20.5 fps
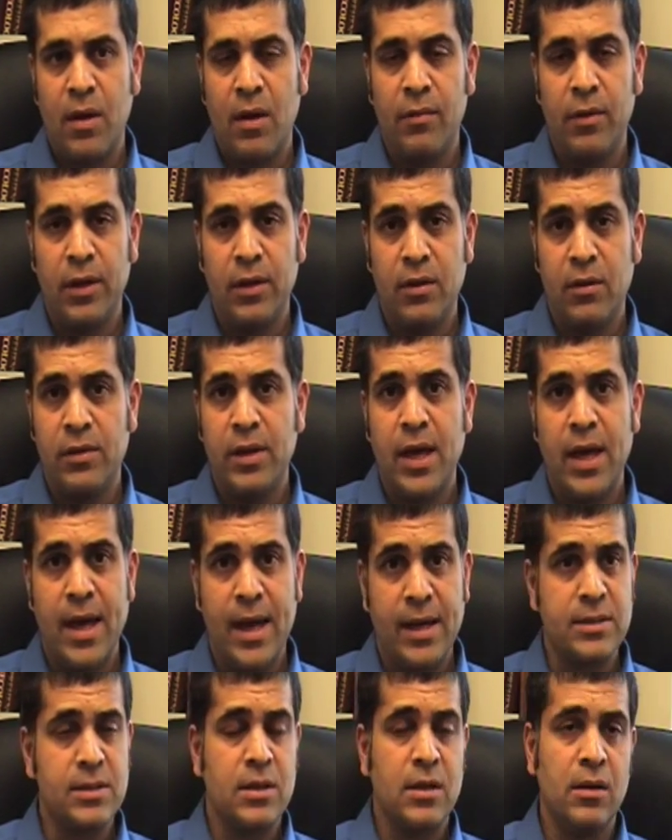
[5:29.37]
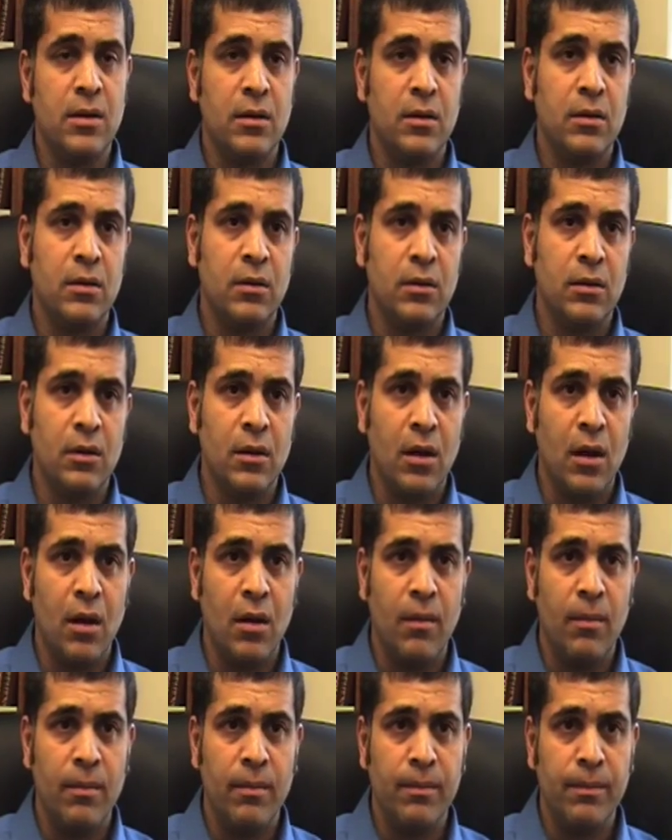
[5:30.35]
I mean, they're excellent,
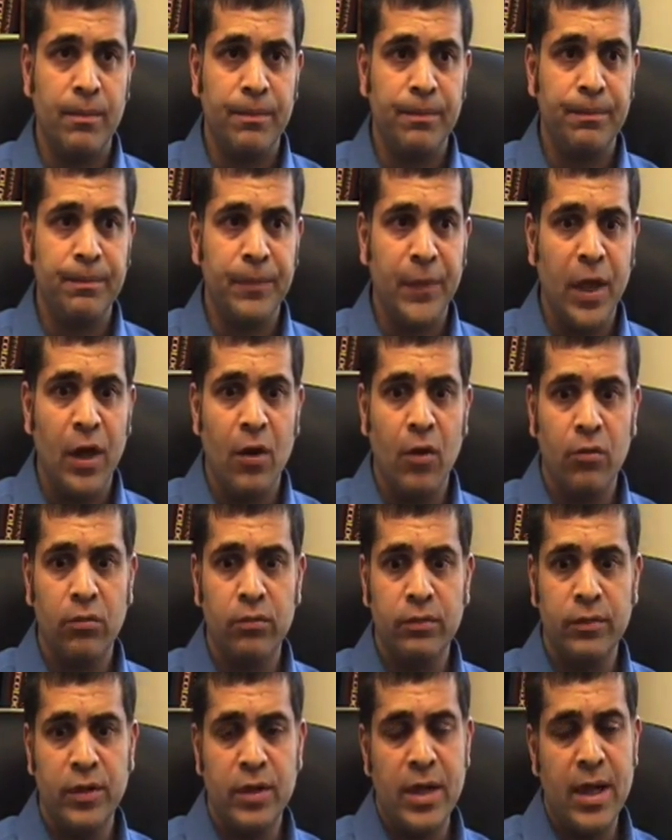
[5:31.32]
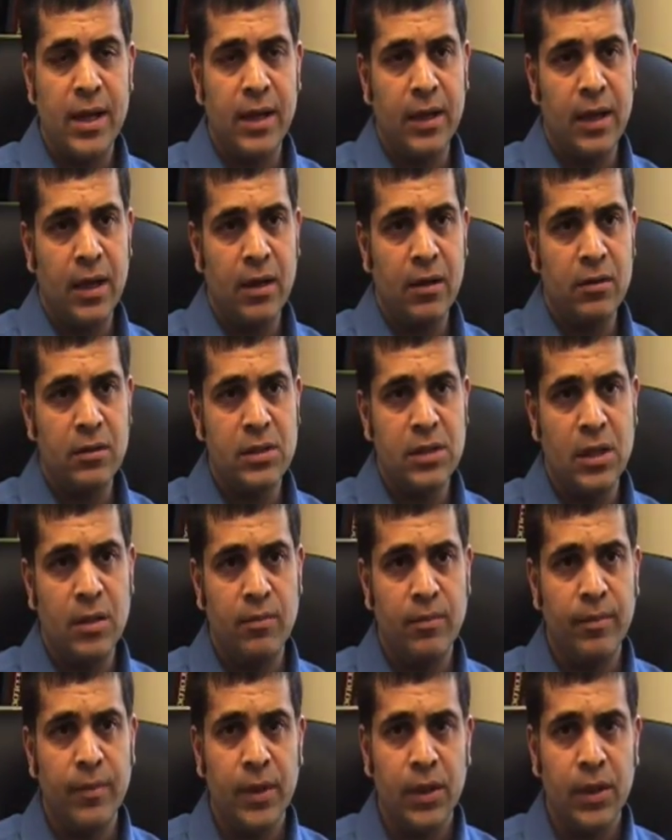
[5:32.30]
you know, the dedicated team.